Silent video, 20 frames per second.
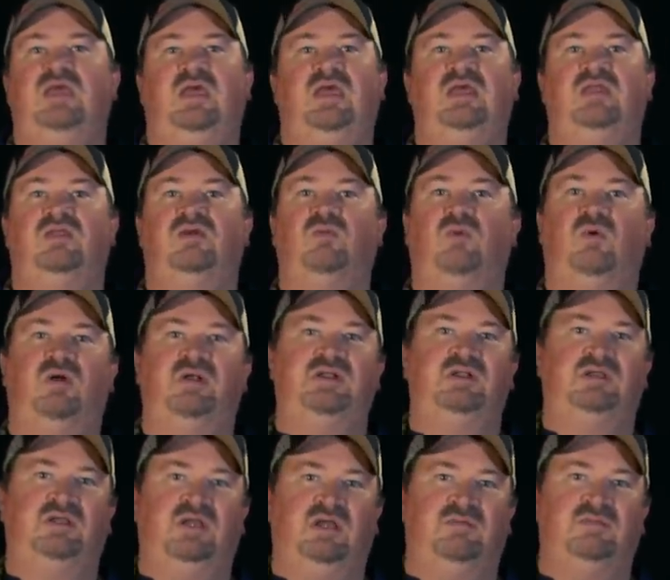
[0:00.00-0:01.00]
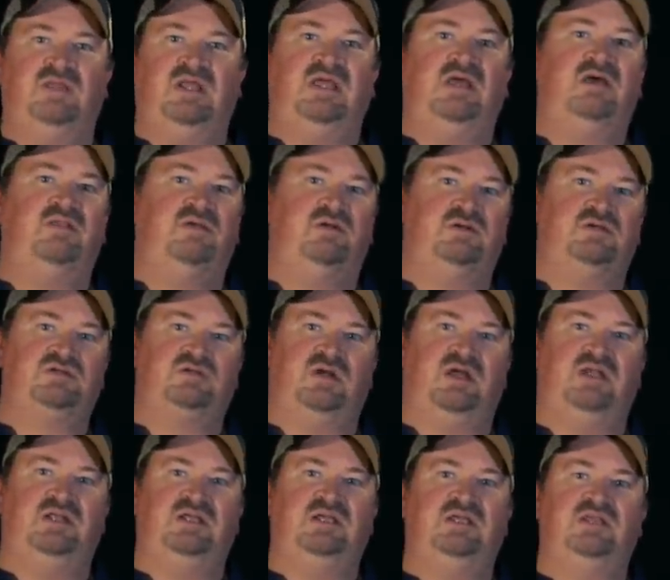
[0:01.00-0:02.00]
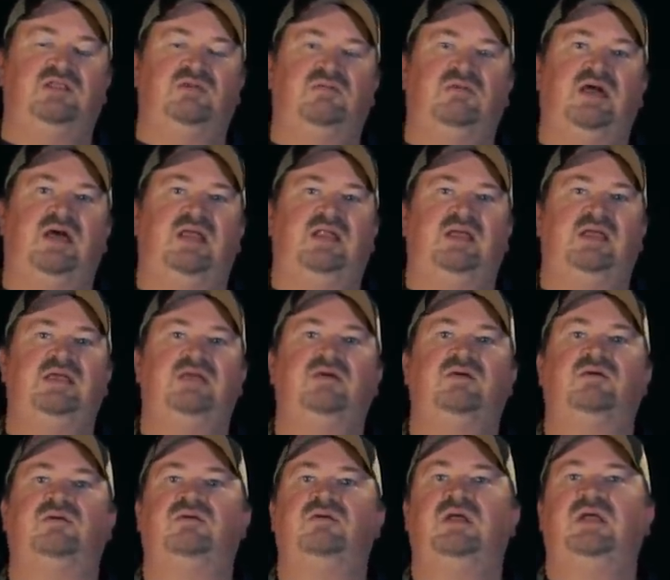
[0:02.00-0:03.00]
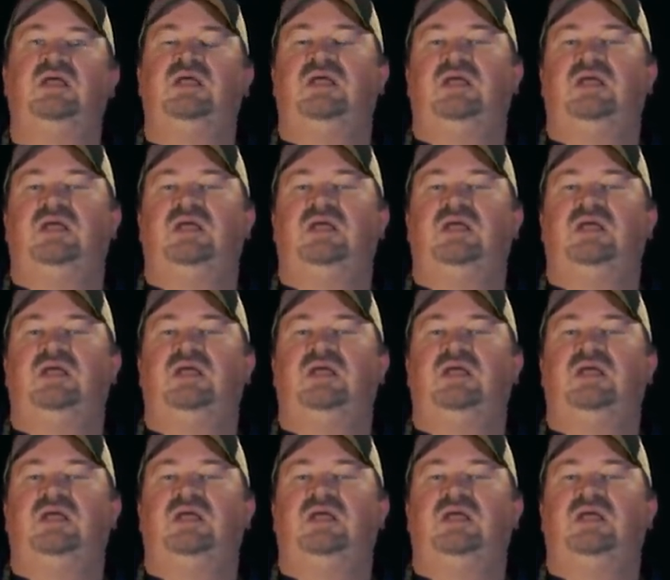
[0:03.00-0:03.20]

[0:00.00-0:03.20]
and they're wanting to come down, they're just trying to get the right angle.